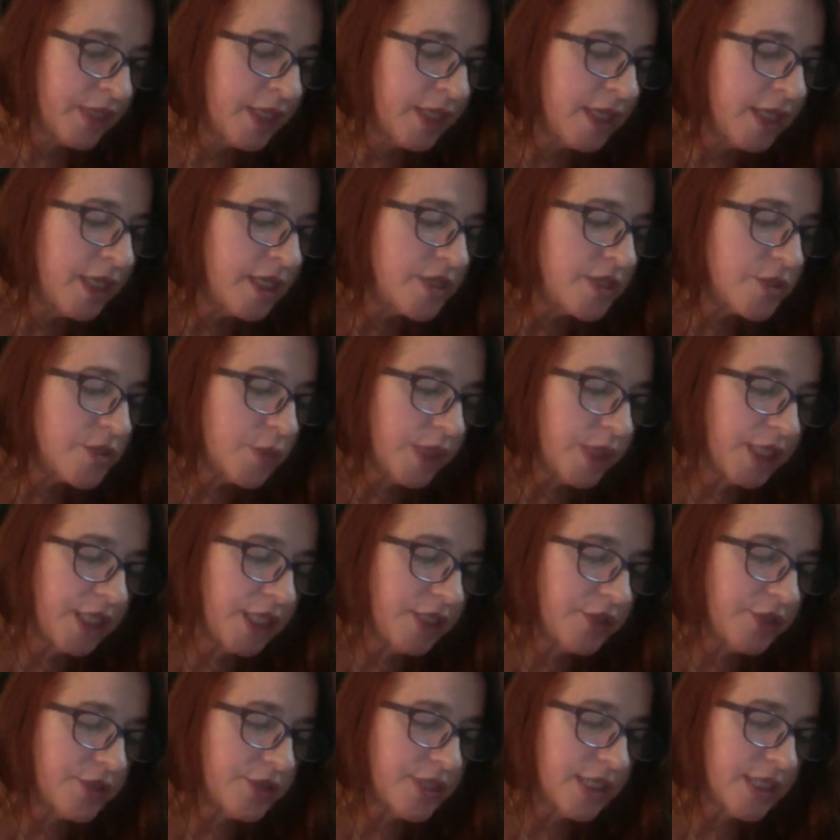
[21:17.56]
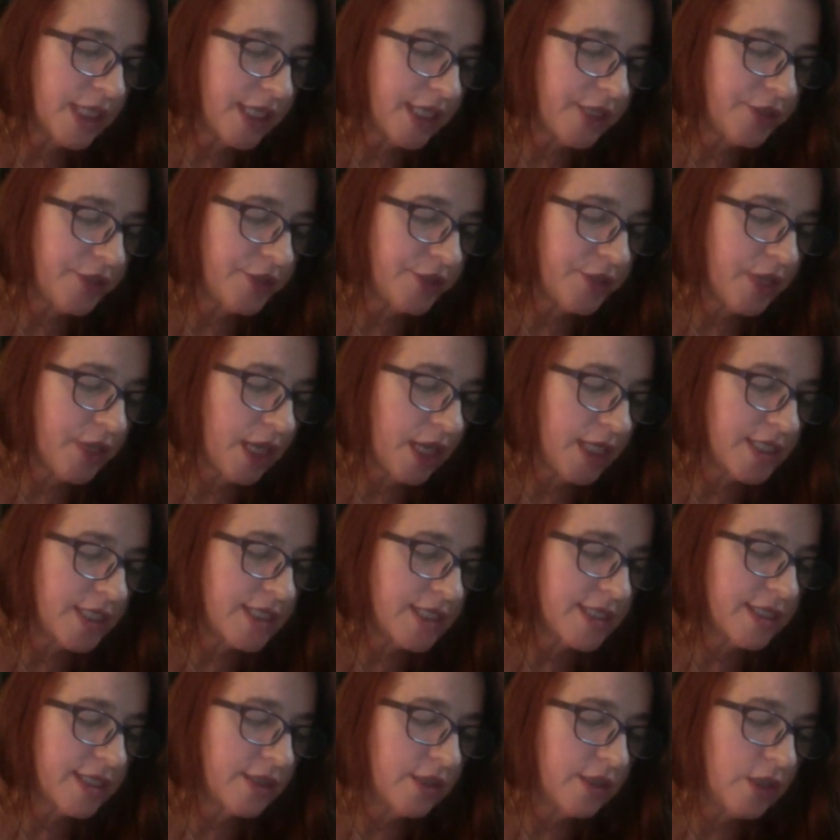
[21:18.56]
20 years later, I
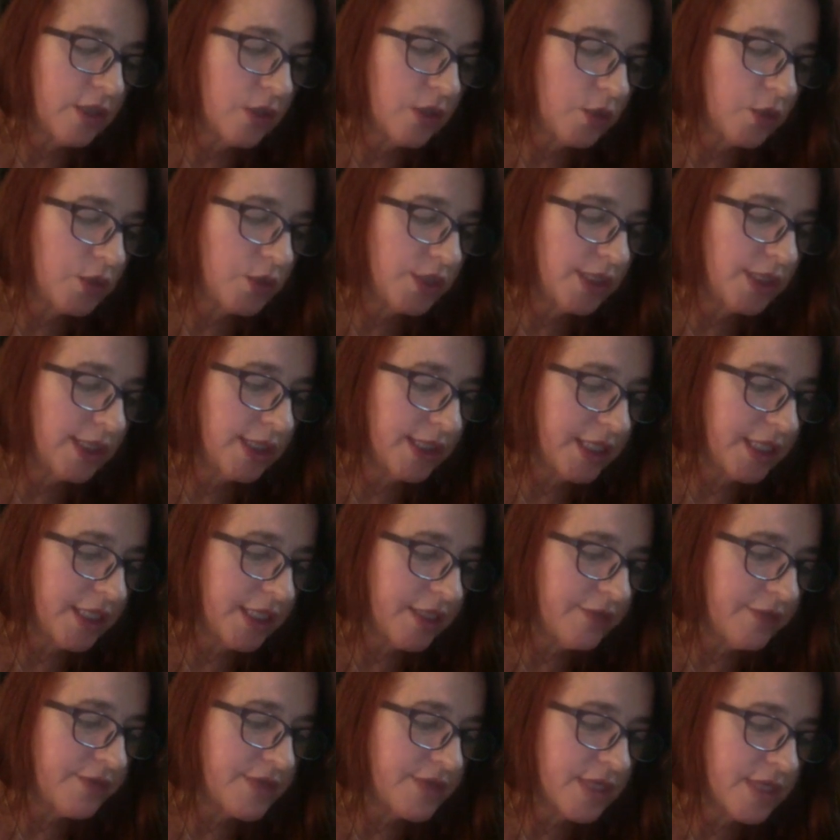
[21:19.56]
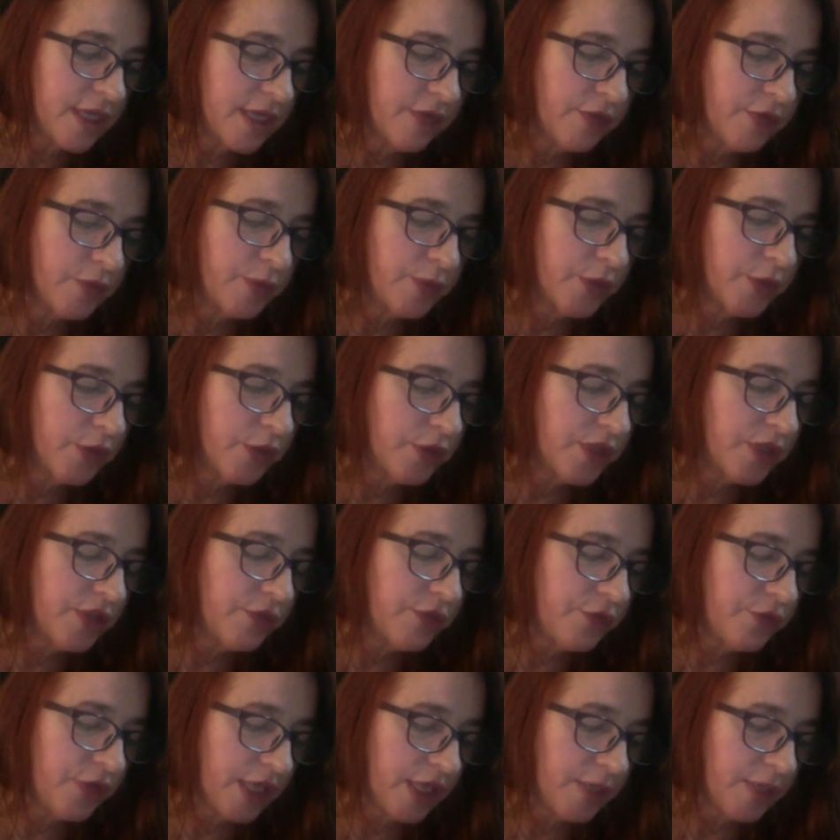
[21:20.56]
still hold the leaves of a broken
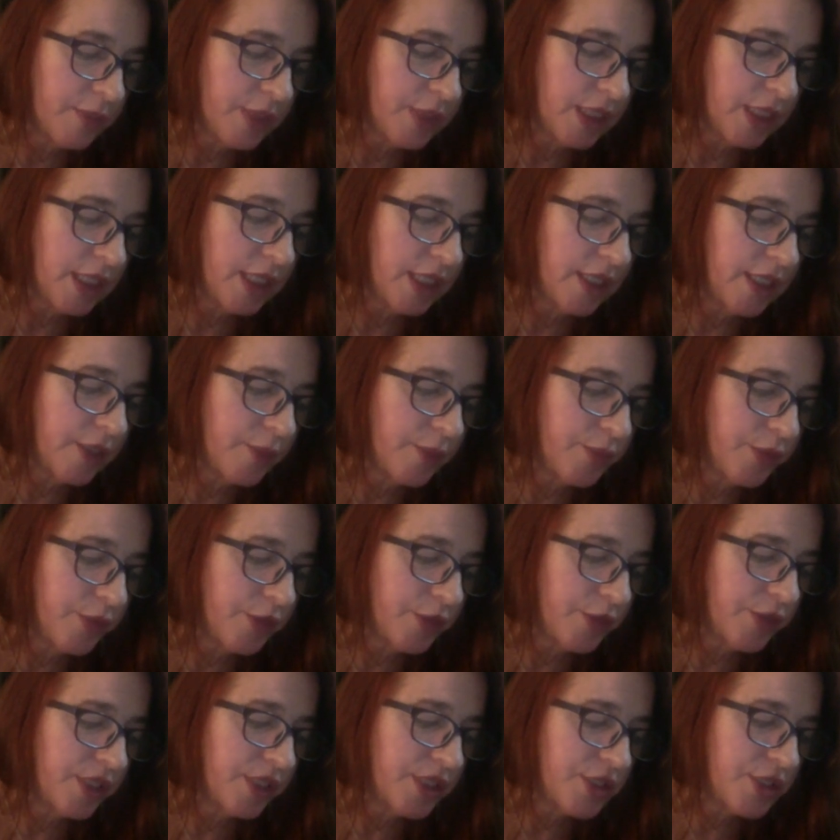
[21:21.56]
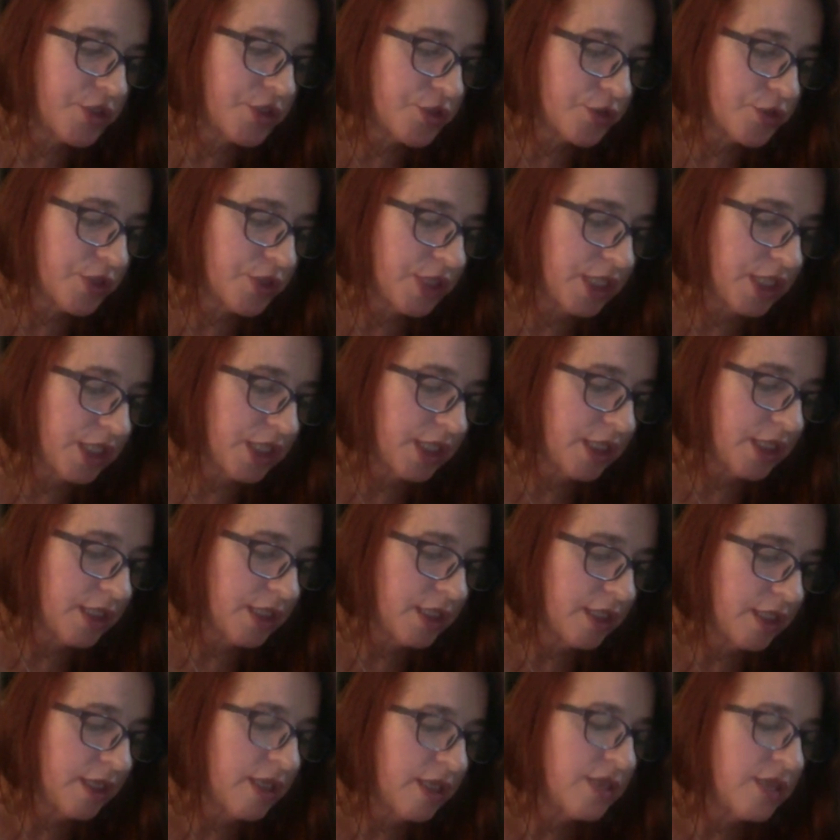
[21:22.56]
family and a broken tree.
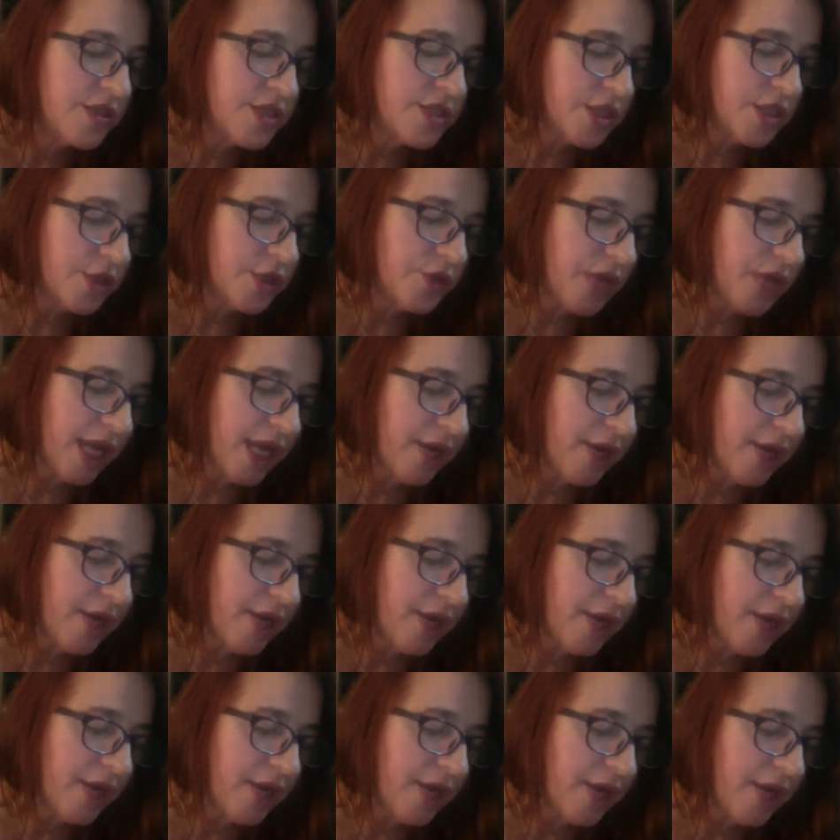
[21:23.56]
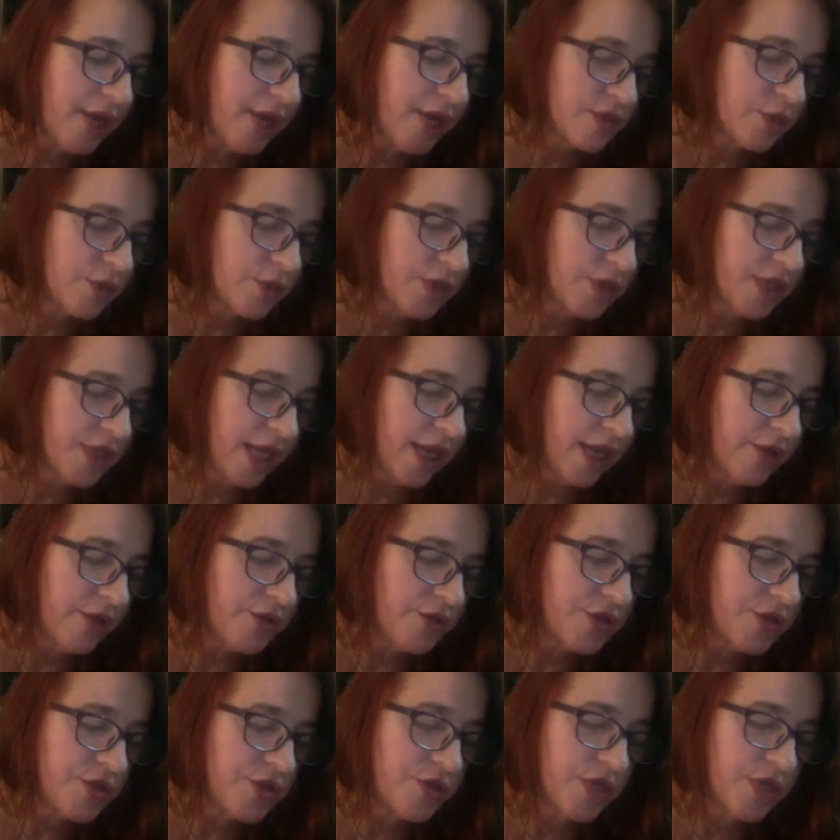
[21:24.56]
So now I ask with
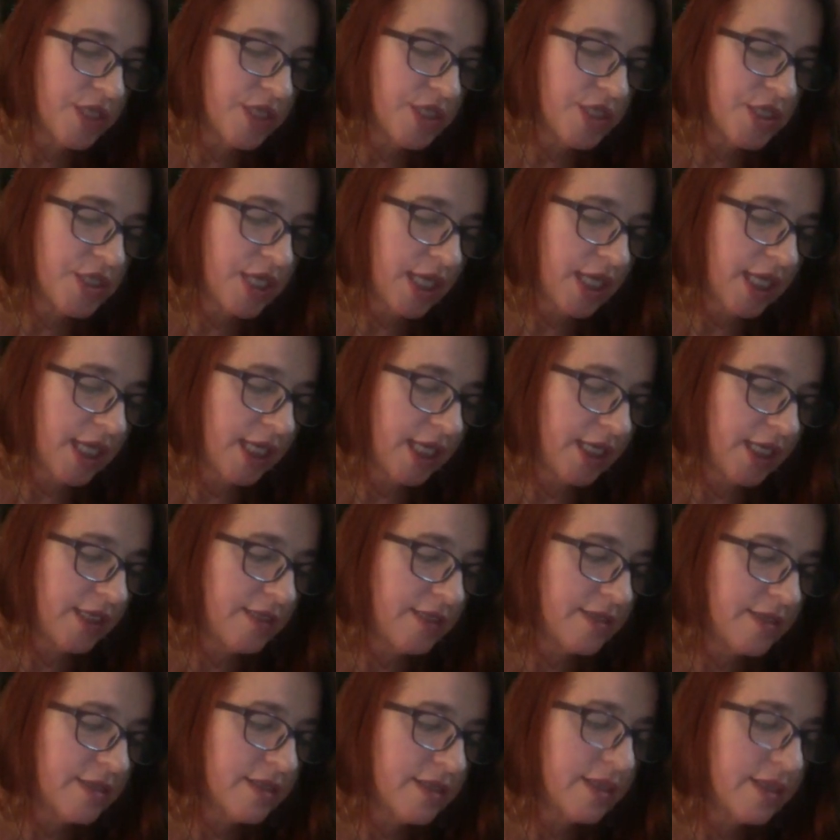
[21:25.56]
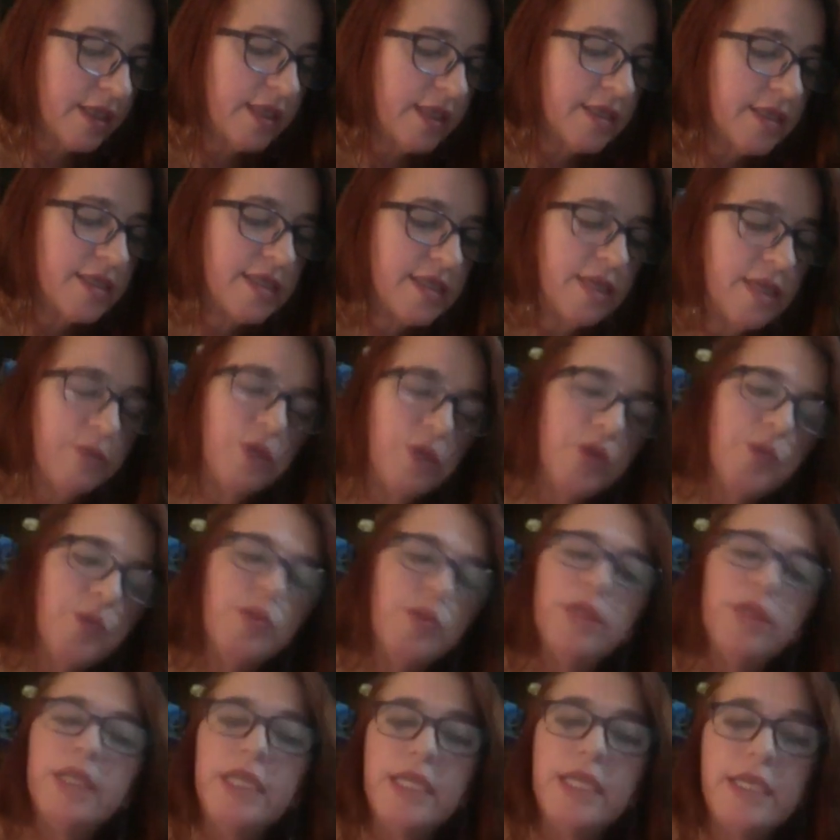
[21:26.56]
outstretched hands, can someone
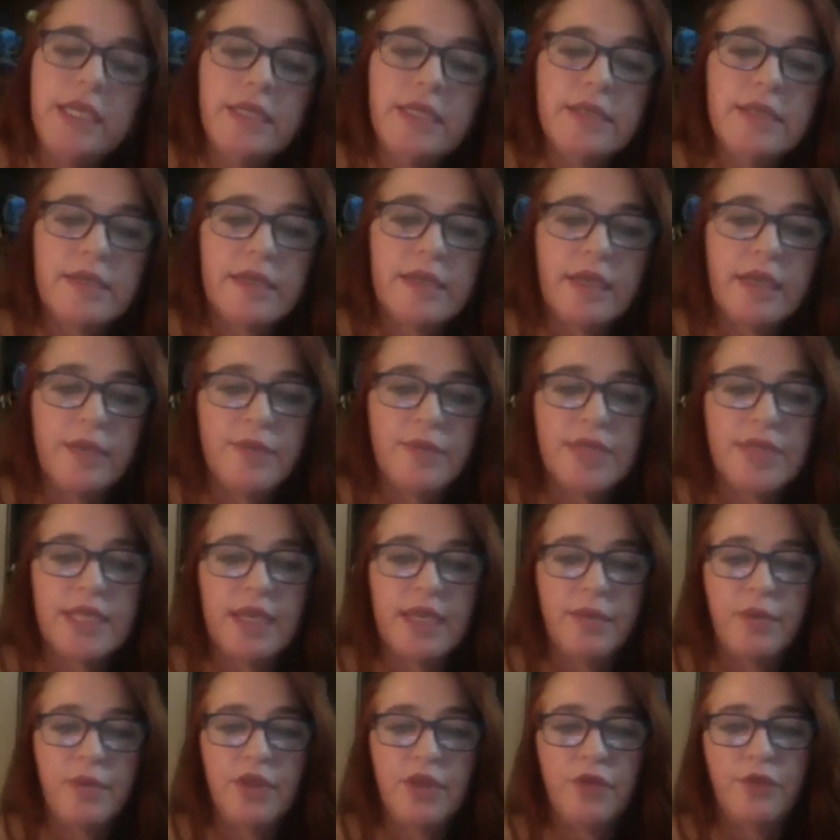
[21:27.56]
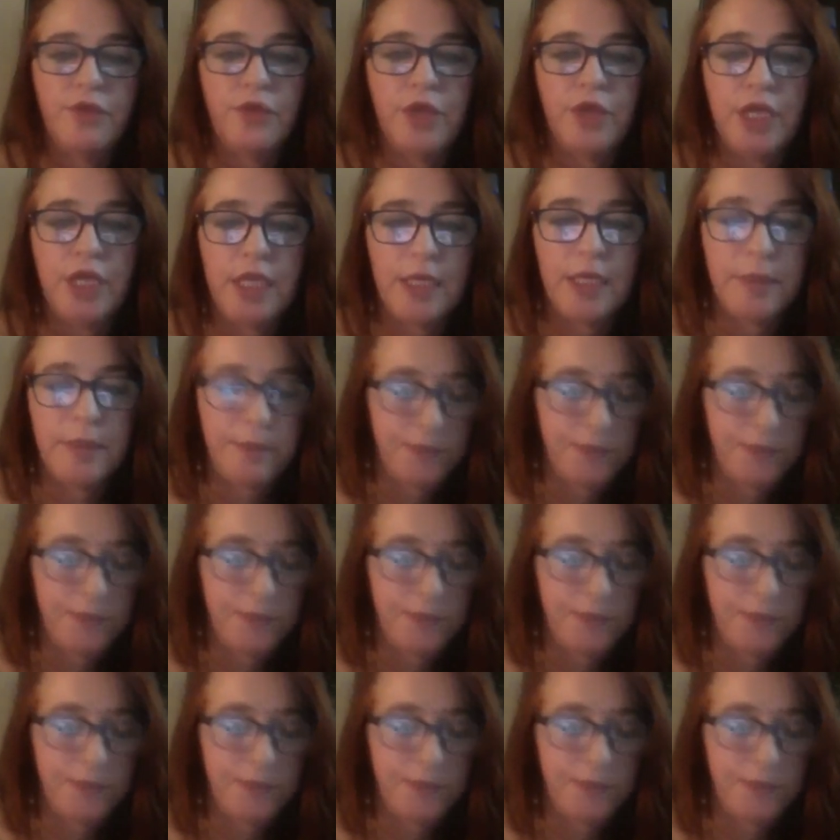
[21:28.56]
please come set me free?